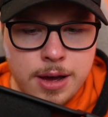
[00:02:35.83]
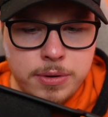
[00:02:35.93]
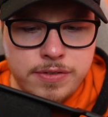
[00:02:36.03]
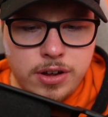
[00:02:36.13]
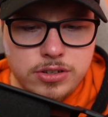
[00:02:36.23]

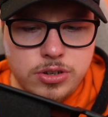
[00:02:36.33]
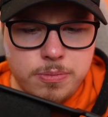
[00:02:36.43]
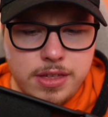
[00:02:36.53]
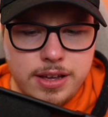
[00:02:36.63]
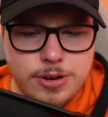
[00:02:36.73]
We've got
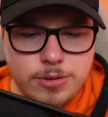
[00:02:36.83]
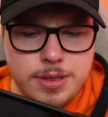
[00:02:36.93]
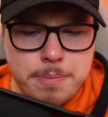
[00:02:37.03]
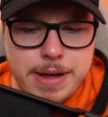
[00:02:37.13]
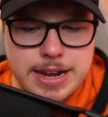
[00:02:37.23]
something called
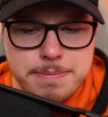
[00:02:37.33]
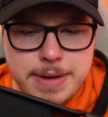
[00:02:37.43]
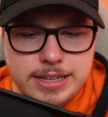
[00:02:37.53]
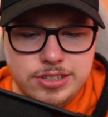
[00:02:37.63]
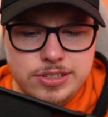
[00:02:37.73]
The Many
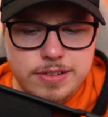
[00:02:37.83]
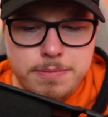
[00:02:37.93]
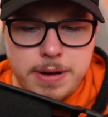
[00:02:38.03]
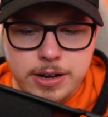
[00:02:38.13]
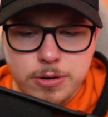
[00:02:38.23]
Masks
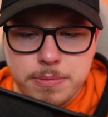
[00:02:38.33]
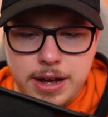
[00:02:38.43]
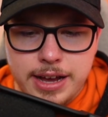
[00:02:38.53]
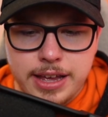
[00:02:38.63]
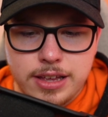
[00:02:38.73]
of Michael
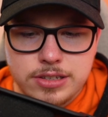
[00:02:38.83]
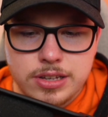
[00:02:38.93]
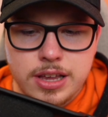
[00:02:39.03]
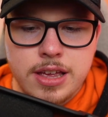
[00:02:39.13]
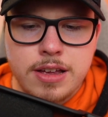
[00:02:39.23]

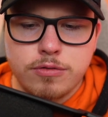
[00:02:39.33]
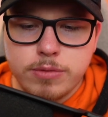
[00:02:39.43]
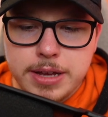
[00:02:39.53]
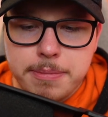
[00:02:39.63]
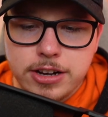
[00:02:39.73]
Myers,
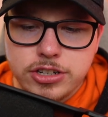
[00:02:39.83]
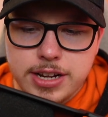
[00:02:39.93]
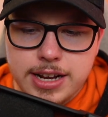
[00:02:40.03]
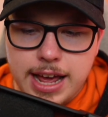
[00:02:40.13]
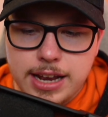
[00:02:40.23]

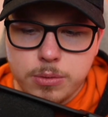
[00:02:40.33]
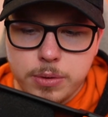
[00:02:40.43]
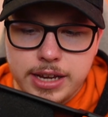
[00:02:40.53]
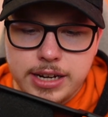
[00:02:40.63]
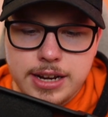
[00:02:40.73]
Reimagining
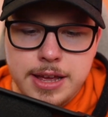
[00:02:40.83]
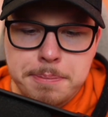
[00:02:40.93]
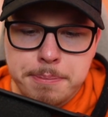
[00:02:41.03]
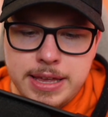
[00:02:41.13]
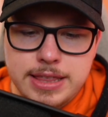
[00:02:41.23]
Halloween,
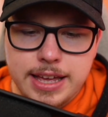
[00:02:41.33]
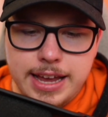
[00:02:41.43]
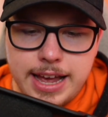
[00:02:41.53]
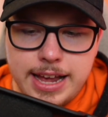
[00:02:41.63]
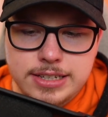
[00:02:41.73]
Meet the
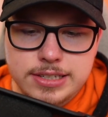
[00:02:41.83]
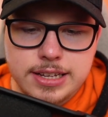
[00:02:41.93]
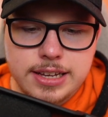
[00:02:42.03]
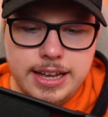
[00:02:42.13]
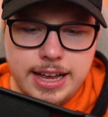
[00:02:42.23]

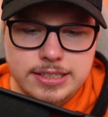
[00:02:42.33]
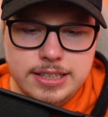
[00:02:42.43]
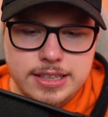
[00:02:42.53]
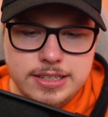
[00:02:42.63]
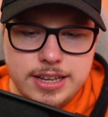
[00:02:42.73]
Cast,
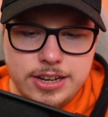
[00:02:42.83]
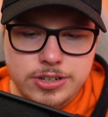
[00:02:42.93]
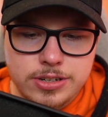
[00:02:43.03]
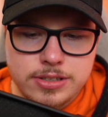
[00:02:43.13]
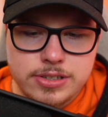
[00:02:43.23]
Casting
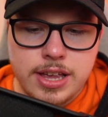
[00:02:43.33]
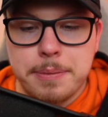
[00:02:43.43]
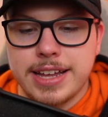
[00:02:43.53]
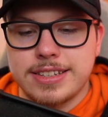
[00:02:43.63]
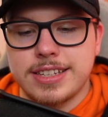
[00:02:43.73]
Sessions, and
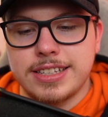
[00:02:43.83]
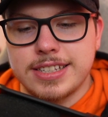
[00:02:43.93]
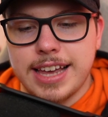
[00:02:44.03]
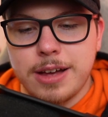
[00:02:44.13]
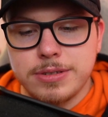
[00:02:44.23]
we get to see
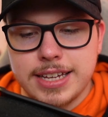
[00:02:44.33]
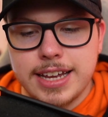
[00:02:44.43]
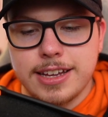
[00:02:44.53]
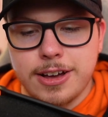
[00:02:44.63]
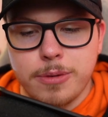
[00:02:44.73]
Scout
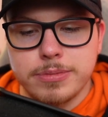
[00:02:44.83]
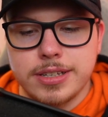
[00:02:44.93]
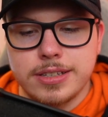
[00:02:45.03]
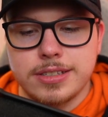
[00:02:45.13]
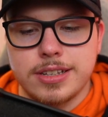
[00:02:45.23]
Taylor
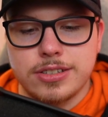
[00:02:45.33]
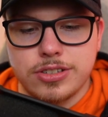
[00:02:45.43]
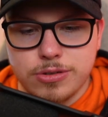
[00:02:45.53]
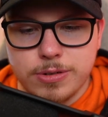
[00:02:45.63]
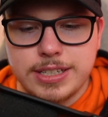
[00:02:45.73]
Compton's
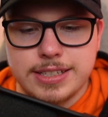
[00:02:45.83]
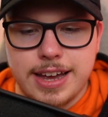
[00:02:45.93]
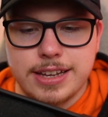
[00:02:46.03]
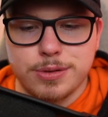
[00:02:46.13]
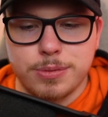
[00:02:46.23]
screen
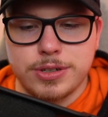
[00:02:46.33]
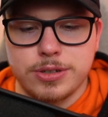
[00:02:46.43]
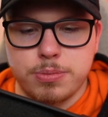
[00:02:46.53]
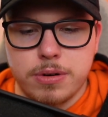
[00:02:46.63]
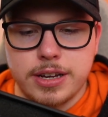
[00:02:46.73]
test, which
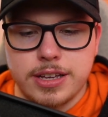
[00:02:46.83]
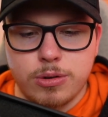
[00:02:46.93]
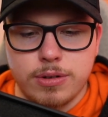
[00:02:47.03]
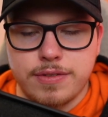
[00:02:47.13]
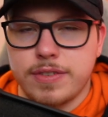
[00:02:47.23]
is pretty
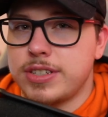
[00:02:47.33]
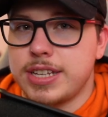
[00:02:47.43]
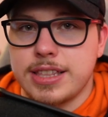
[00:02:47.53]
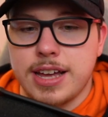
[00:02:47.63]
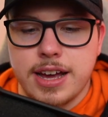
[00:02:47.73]
cool. I've never
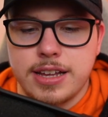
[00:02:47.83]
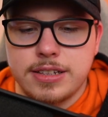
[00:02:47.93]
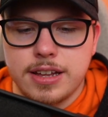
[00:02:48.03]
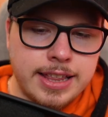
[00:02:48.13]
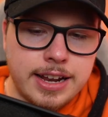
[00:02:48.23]
seen that
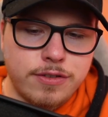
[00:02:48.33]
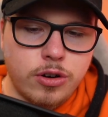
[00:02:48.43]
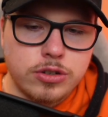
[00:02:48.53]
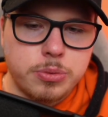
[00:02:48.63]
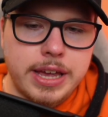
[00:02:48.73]
either. And then of
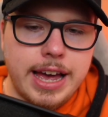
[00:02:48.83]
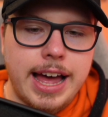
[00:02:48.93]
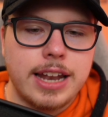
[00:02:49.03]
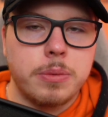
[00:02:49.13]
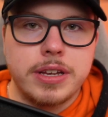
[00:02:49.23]
course we get
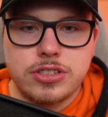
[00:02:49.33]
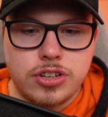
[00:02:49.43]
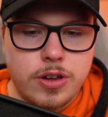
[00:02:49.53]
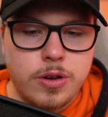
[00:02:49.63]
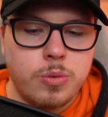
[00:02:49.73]
Halloween
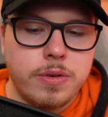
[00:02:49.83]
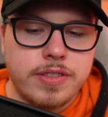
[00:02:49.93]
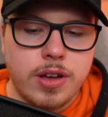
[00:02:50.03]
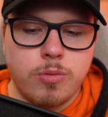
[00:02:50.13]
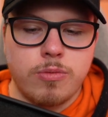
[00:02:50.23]
2 with
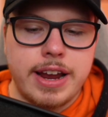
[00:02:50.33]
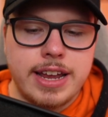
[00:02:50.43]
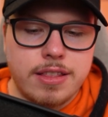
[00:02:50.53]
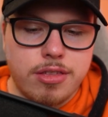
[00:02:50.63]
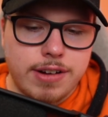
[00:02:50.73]
the
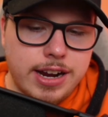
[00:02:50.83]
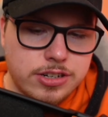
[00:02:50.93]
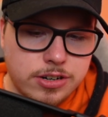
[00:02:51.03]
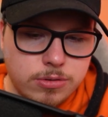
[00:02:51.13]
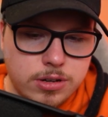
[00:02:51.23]
unrated and
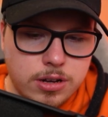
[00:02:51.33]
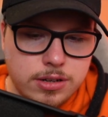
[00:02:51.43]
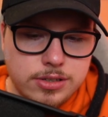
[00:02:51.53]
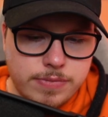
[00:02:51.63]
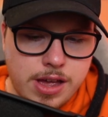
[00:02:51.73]
theatrical
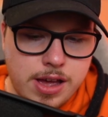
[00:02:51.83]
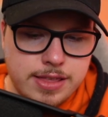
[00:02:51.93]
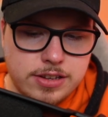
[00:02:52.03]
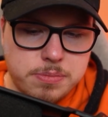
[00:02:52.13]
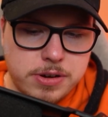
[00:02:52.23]
cuts,
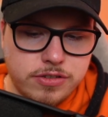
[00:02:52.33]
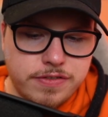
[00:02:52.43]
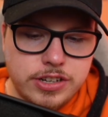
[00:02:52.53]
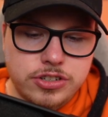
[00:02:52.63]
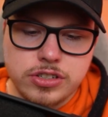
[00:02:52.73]
and the special
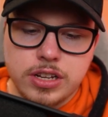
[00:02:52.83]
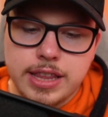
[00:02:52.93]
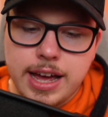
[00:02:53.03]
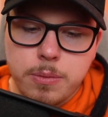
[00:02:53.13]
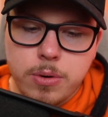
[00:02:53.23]
features on
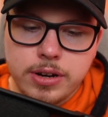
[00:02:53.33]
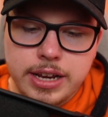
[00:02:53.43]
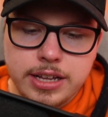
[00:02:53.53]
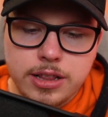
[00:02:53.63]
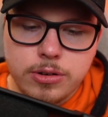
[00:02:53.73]
that one
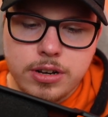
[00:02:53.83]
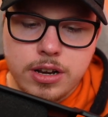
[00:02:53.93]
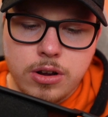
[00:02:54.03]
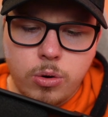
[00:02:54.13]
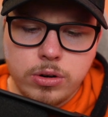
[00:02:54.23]
include
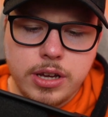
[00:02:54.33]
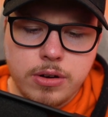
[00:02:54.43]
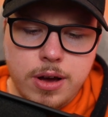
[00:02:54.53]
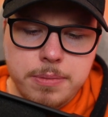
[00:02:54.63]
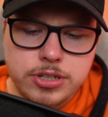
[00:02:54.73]
an audio
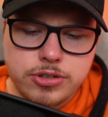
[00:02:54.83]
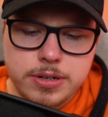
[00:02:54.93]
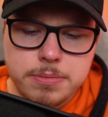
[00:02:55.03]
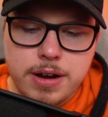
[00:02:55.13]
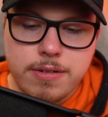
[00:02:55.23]

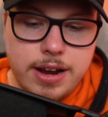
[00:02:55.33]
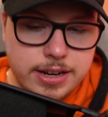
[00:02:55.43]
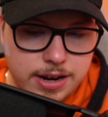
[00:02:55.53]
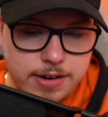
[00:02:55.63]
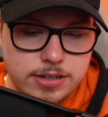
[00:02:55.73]
commentary by writer
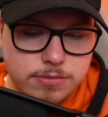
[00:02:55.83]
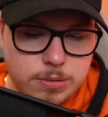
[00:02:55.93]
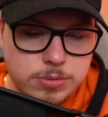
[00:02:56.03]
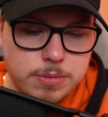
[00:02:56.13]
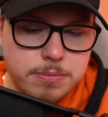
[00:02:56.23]
director
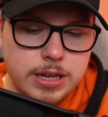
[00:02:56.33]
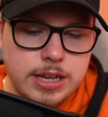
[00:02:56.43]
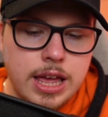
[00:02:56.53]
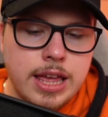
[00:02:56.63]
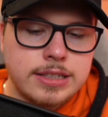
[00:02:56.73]
Rob
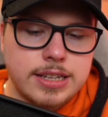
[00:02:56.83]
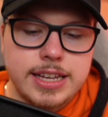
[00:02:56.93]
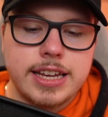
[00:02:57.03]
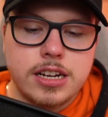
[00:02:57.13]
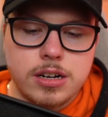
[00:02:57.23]
Zombie,
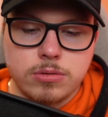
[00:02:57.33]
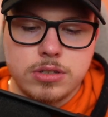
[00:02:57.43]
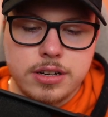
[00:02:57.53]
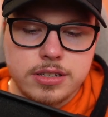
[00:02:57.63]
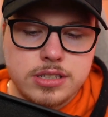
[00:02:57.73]
deleted and
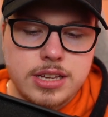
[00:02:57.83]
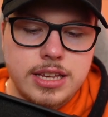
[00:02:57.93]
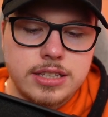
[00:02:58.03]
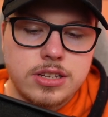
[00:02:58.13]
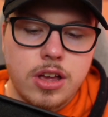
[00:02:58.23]
alternate
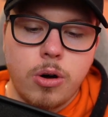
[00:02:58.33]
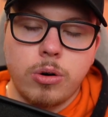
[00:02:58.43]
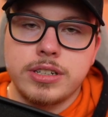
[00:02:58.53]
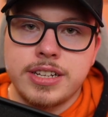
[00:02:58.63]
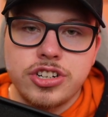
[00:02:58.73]
scenes,
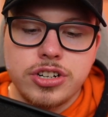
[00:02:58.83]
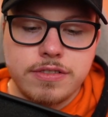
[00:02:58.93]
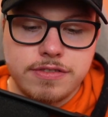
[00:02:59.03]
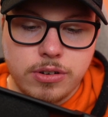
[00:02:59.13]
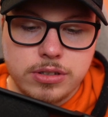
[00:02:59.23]

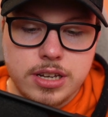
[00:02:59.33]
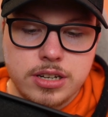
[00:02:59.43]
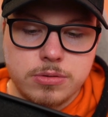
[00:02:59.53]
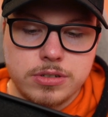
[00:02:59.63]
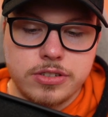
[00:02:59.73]
audition
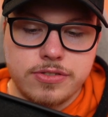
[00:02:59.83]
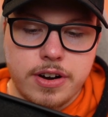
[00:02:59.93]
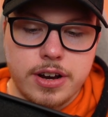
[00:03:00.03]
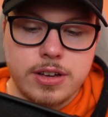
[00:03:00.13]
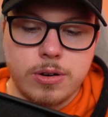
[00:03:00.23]
footage, which is
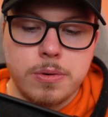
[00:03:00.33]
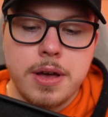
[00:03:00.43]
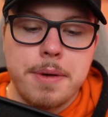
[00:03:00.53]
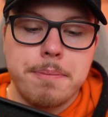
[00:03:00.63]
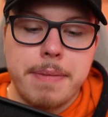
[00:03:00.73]
very cool,
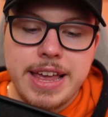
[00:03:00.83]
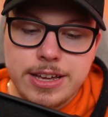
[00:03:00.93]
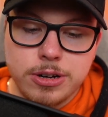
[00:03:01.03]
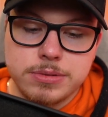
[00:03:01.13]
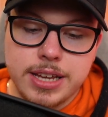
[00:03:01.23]

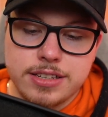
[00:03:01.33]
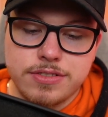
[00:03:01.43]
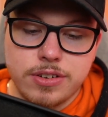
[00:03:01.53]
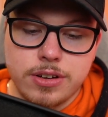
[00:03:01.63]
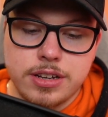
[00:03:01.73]
makeup test
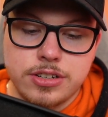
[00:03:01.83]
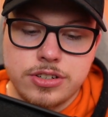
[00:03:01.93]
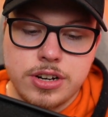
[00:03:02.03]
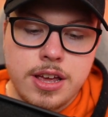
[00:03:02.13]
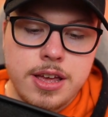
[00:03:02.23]

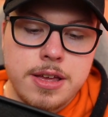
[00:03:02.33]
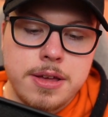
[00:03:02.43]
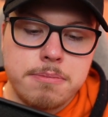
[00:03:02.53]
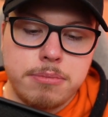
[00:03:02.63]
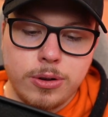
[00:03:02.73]
footage,
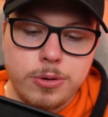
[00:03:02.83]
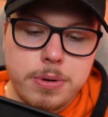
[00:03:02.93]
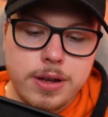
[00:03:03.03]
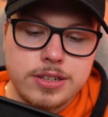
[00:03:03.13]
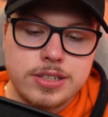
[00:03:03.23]

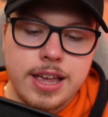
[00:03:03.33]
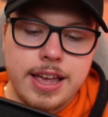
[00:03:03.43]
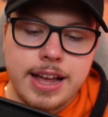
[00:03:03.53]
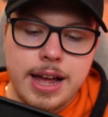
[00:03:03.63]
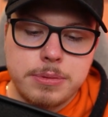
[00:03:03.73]
bloopers,
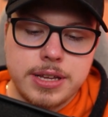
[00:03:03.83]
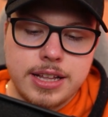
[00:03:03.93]
Captain